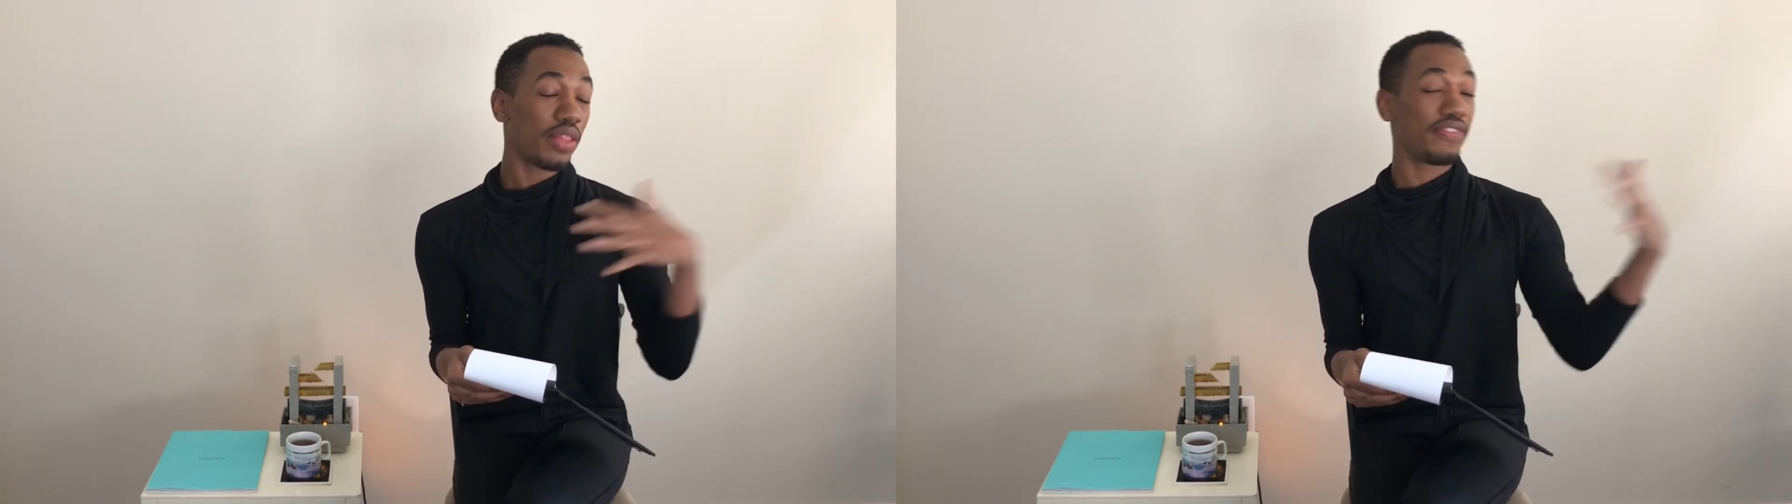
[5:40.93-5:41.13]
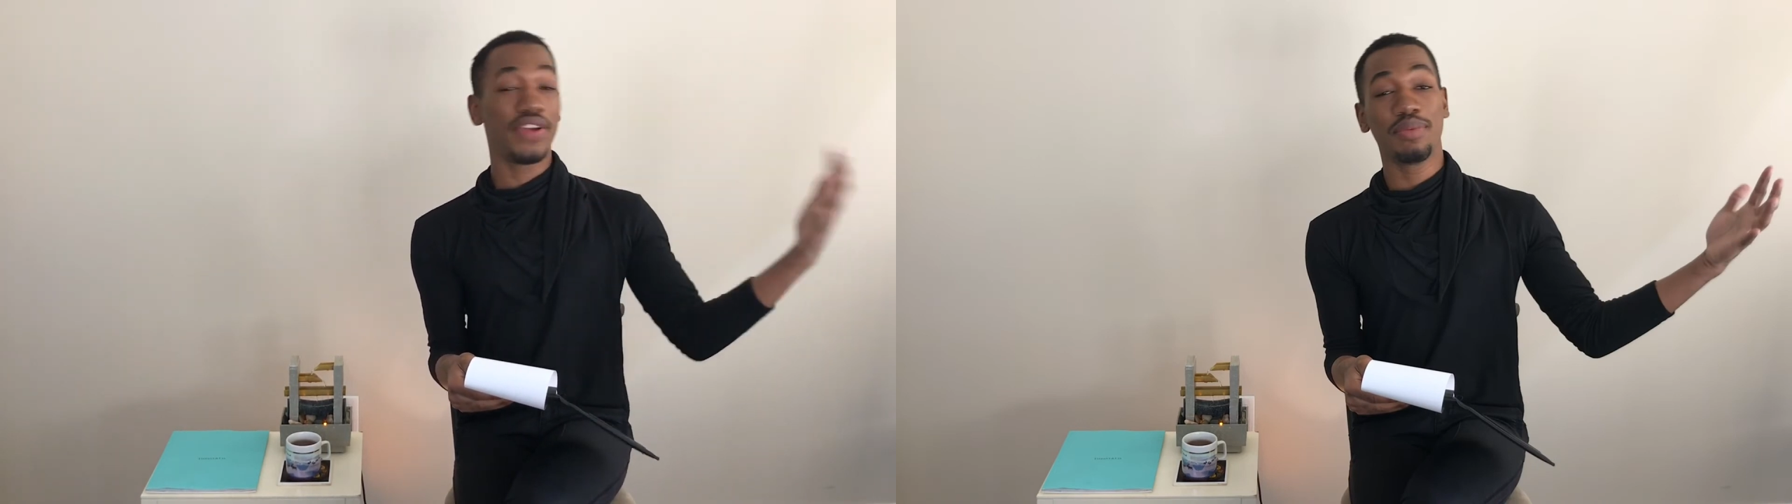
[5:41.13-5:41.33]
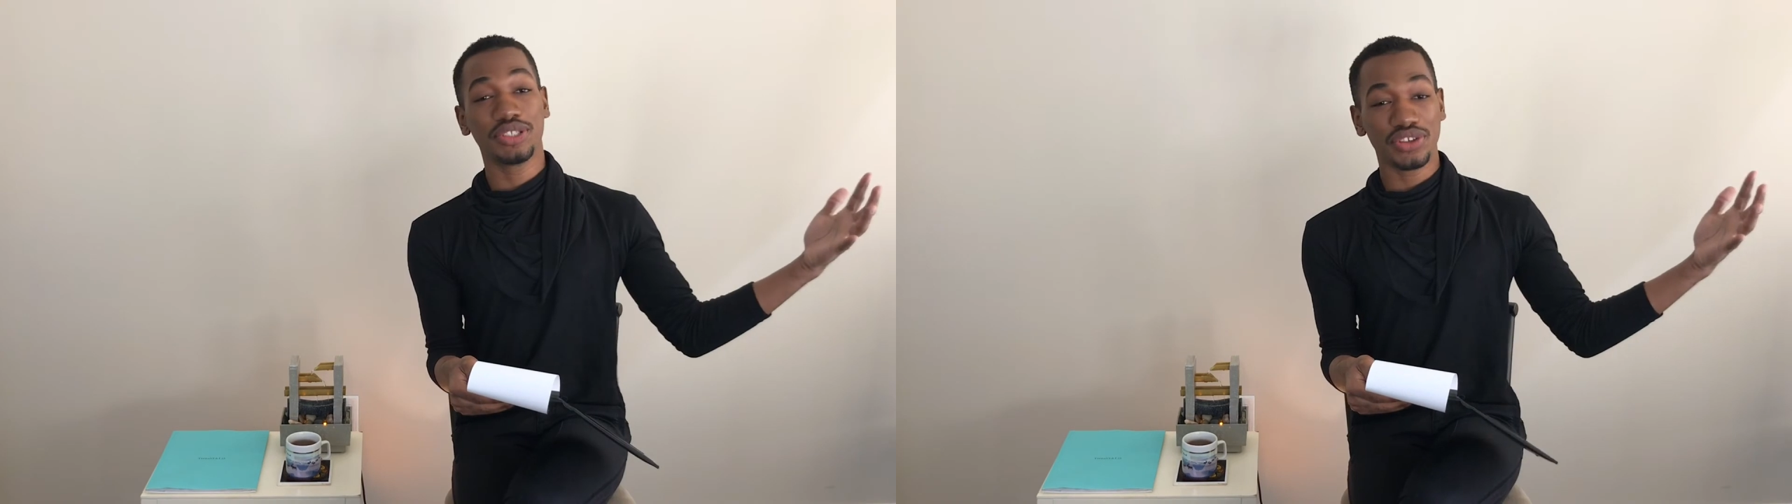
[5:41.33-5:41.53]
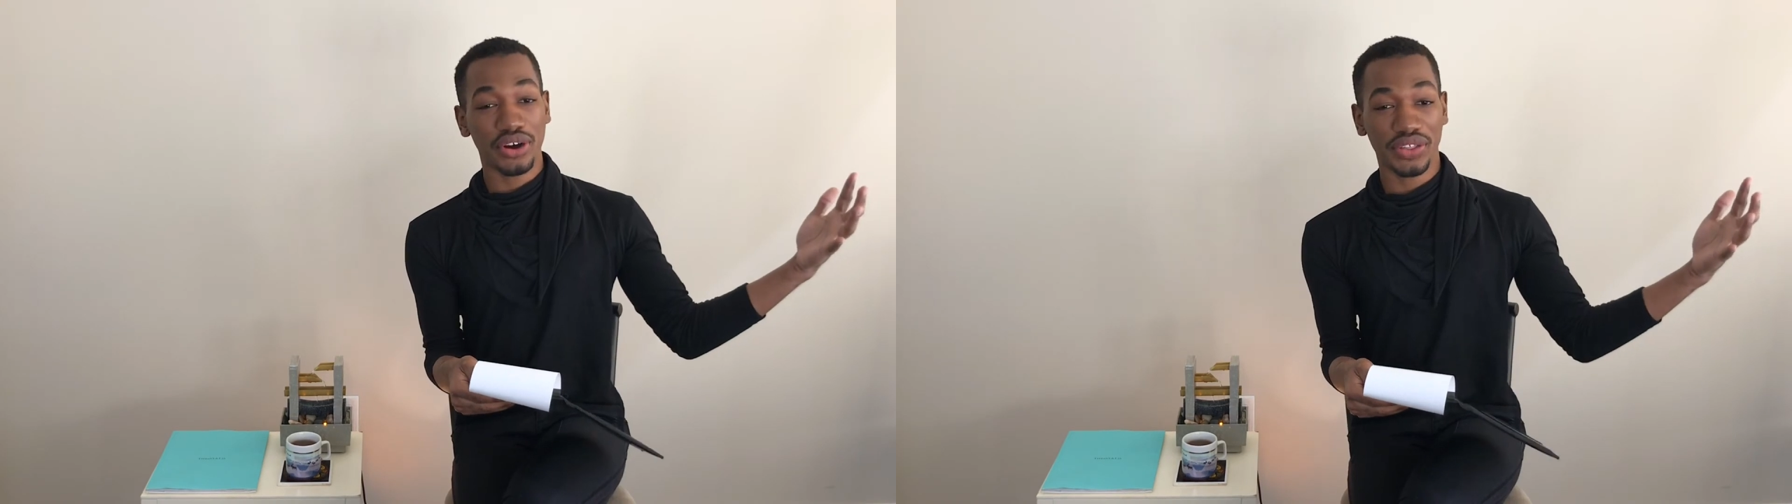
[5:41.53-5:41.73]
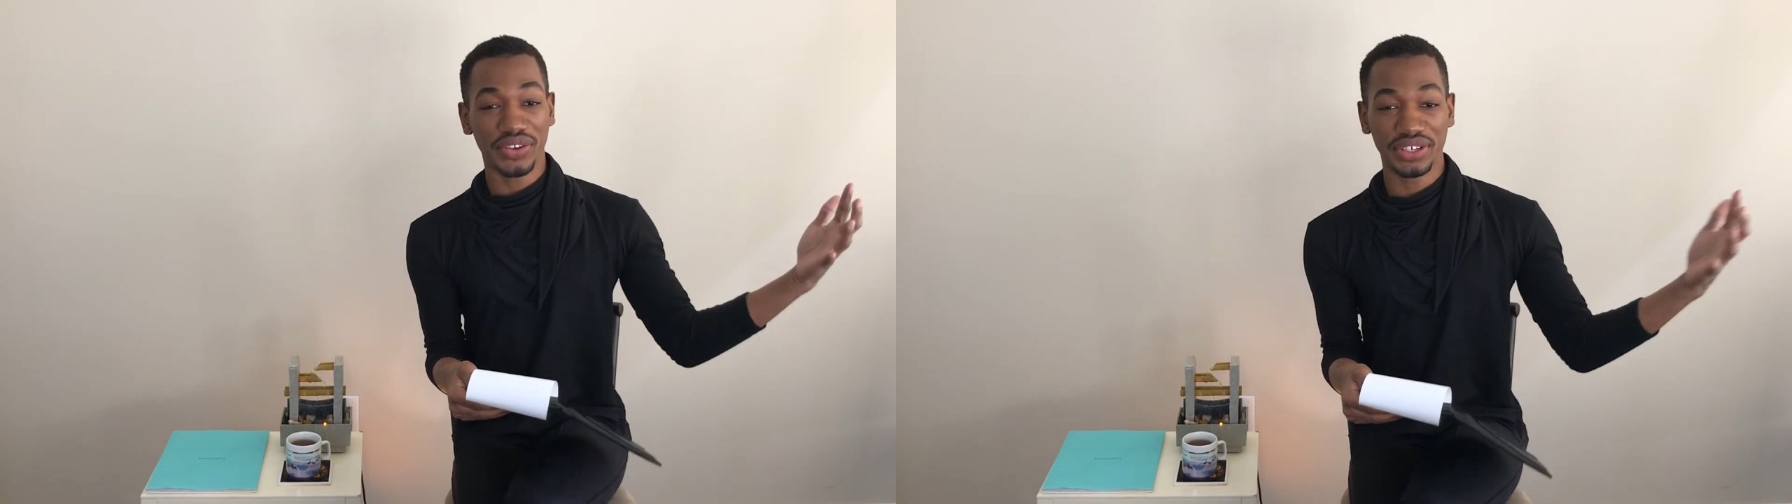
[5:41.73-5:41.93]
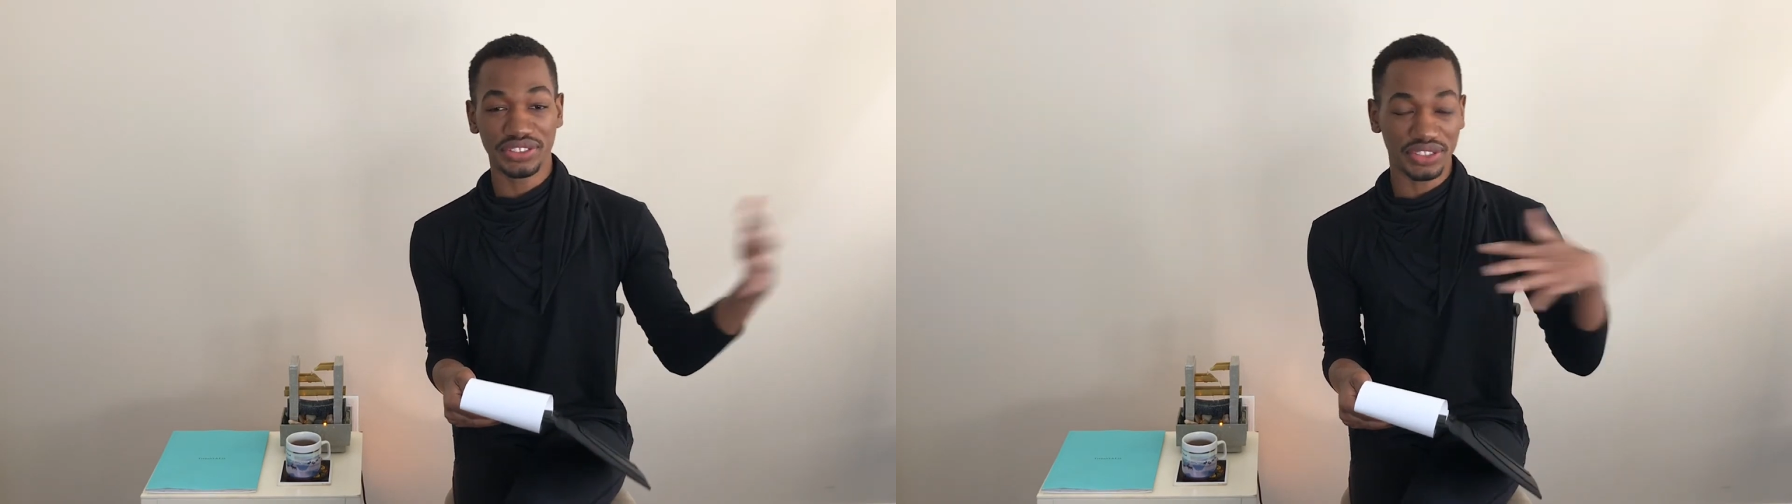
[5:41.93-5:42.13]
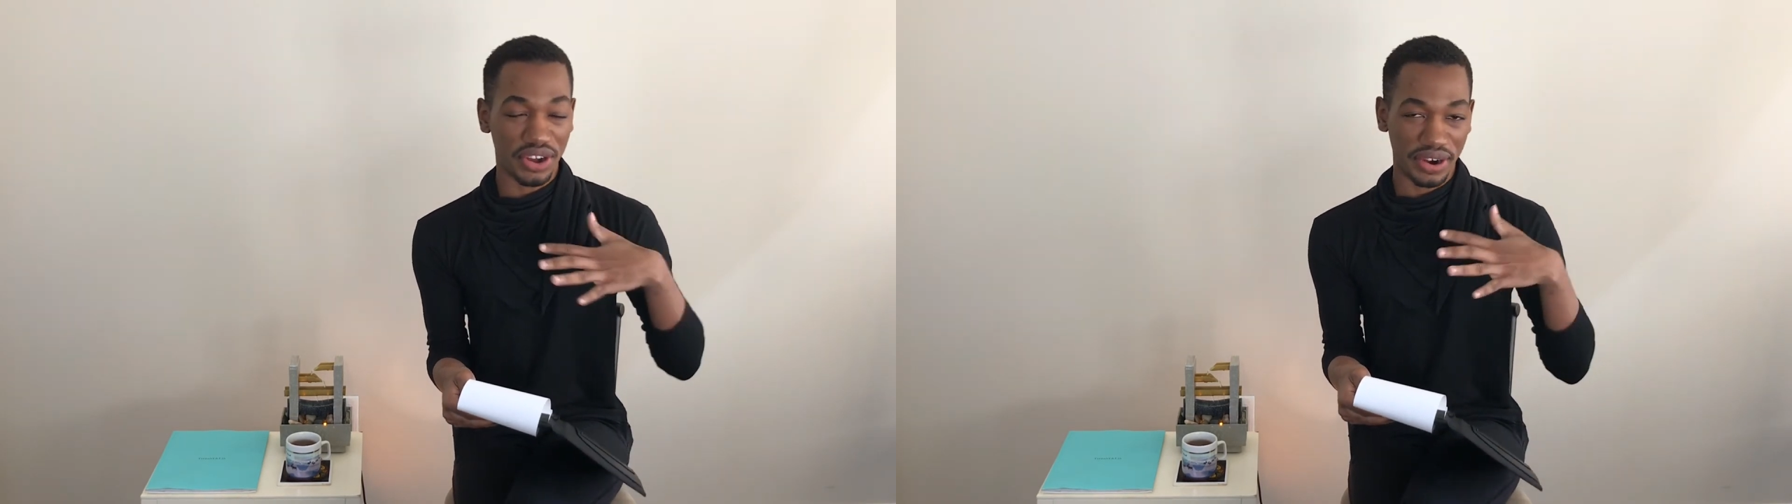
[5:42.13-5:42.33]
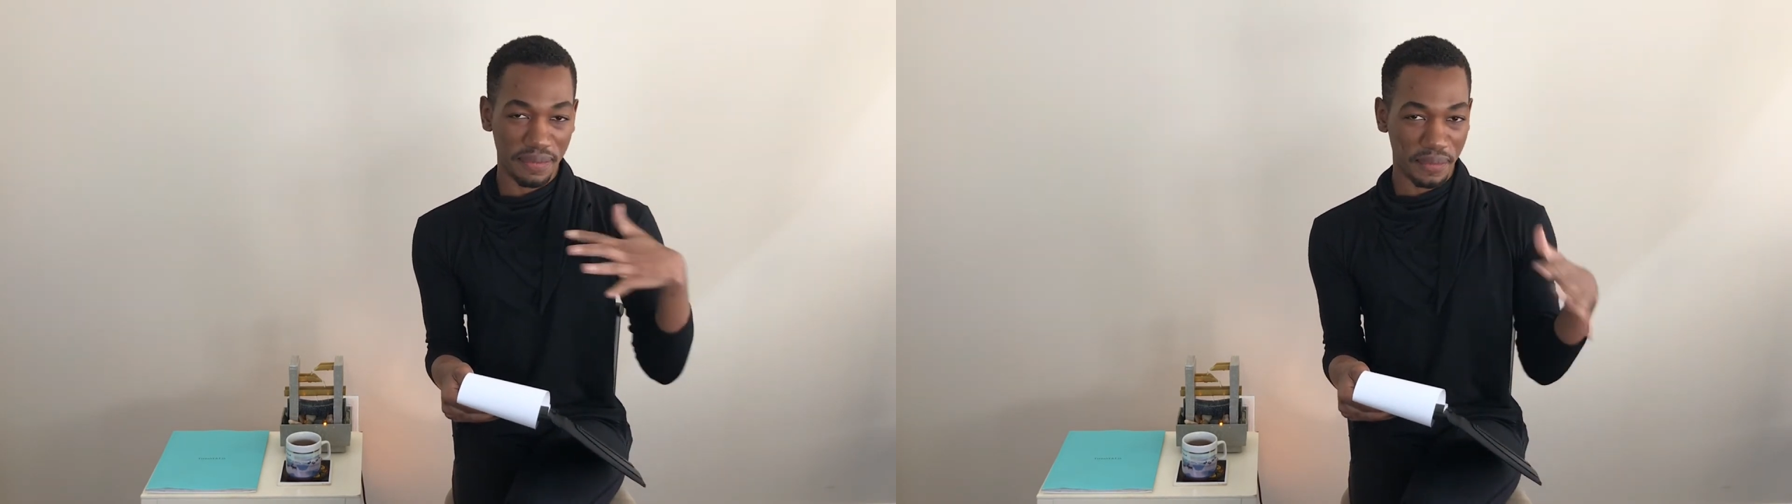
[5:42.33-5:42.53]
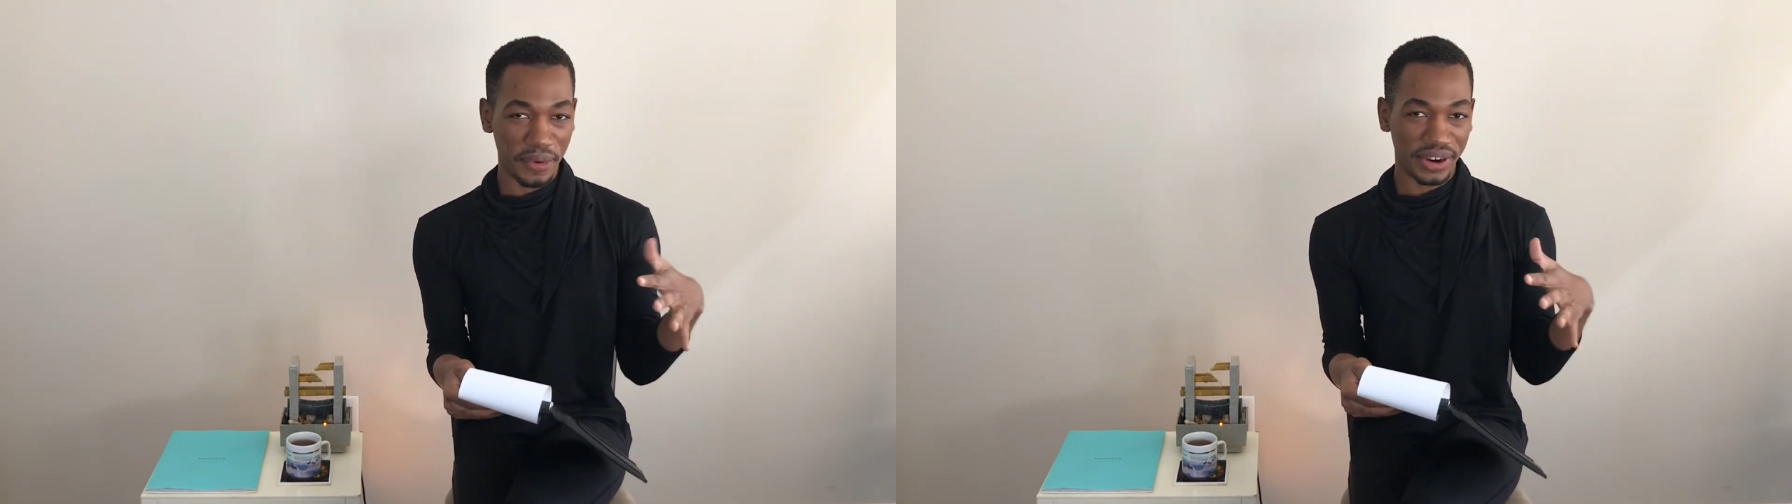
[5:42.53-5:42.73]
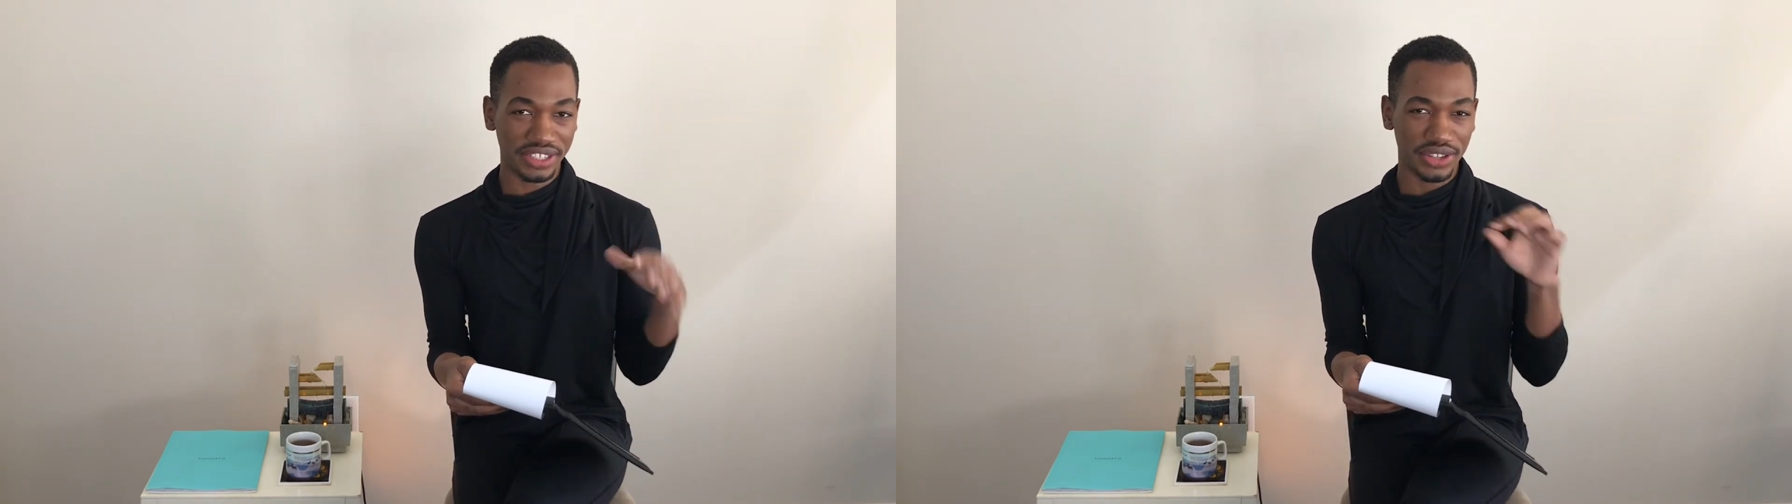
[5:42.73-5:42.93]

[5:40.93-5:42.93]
the famous authors are important,